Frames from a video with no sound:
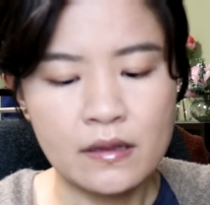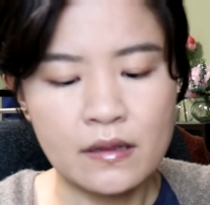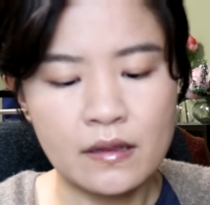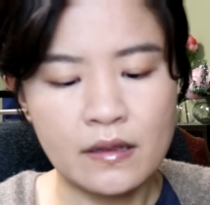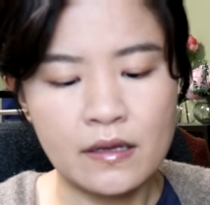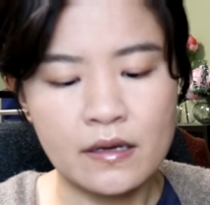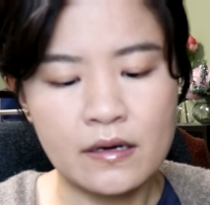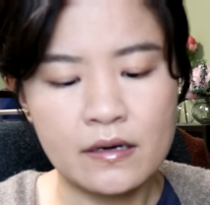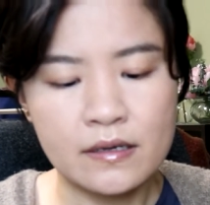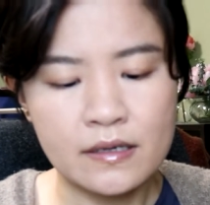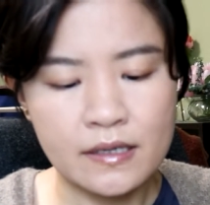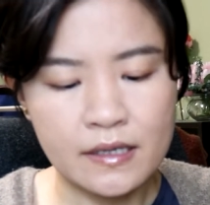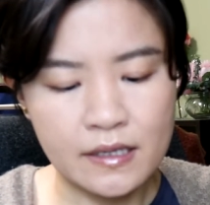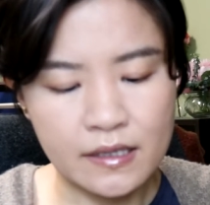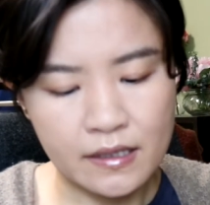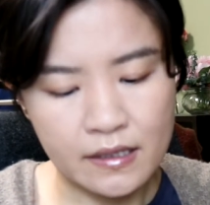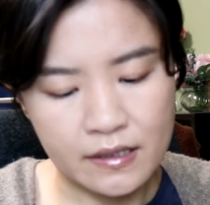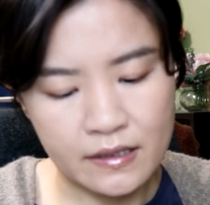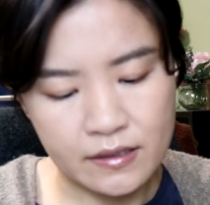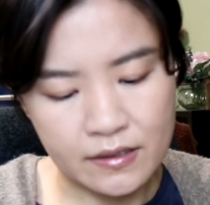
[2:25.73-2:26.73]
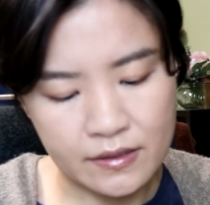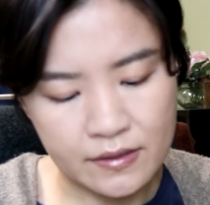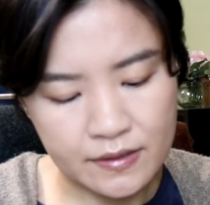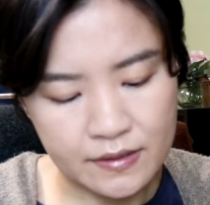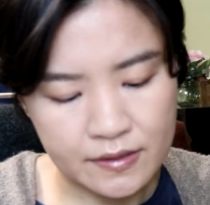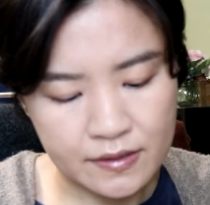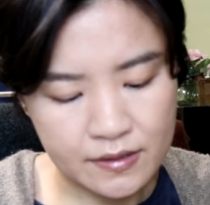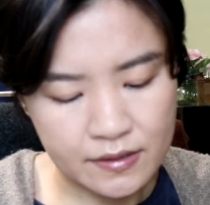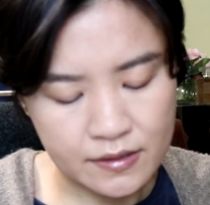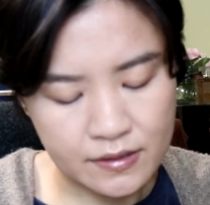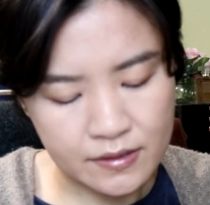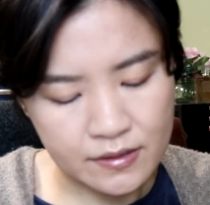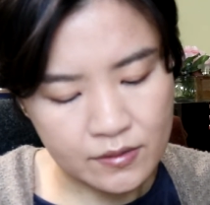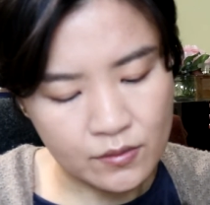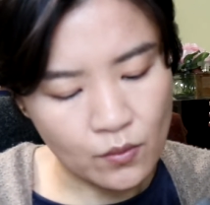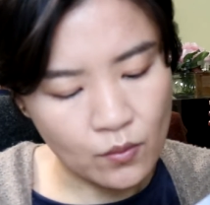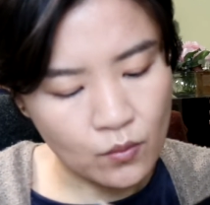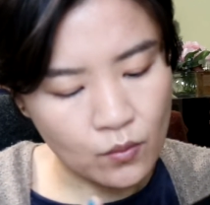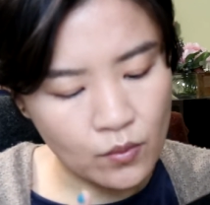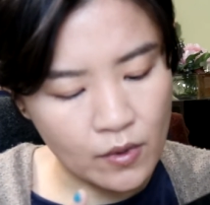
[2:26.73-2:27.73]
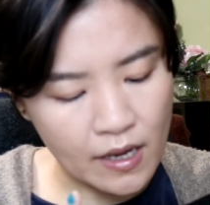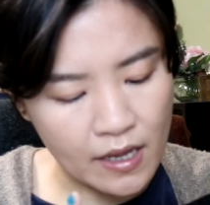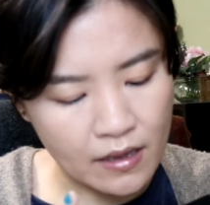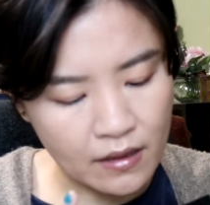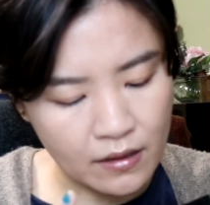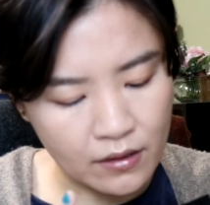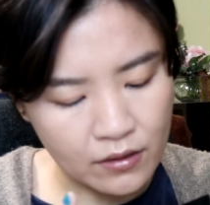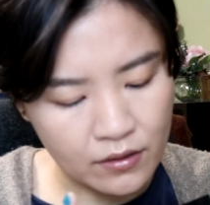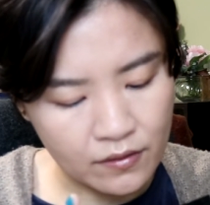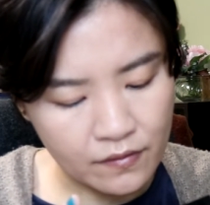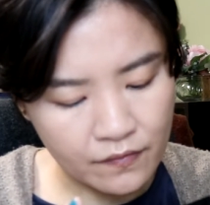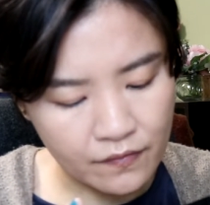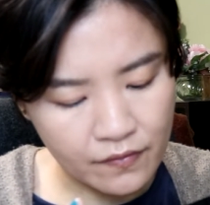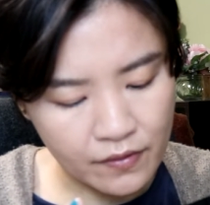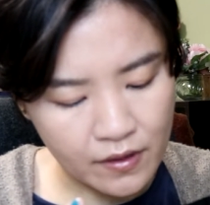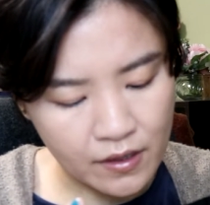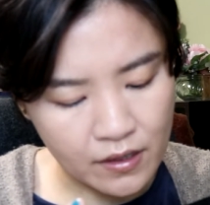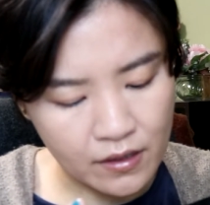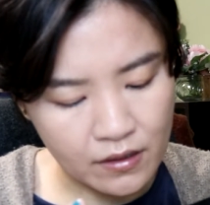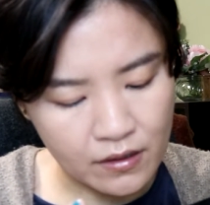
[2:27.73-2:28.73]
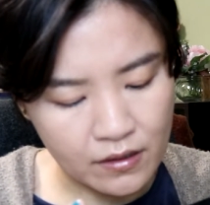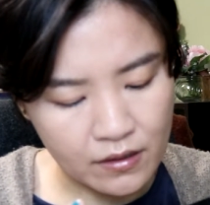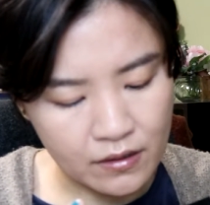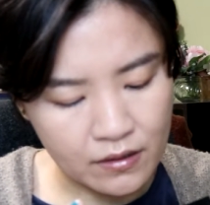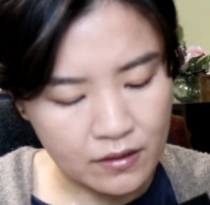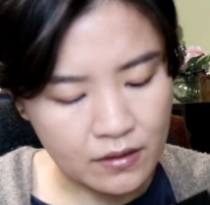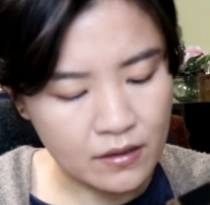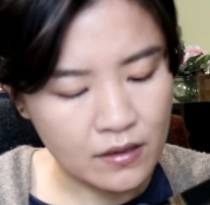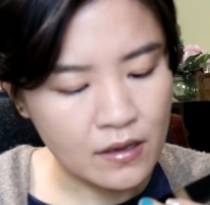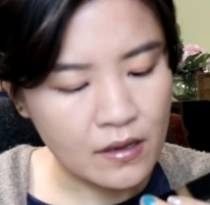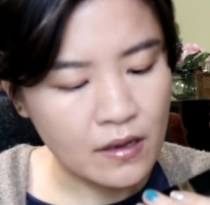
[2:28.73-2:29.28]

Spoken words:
there is one of their